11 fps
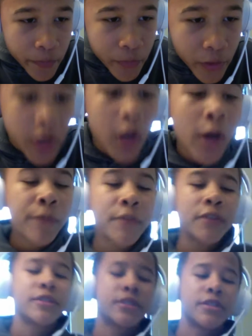An
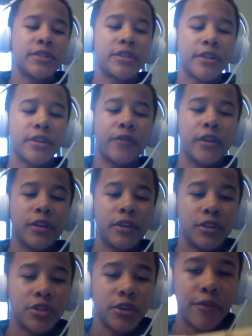obvious
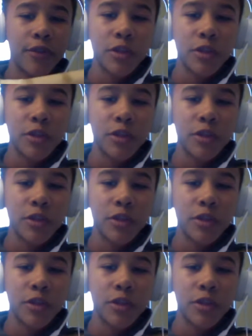disadvantage of this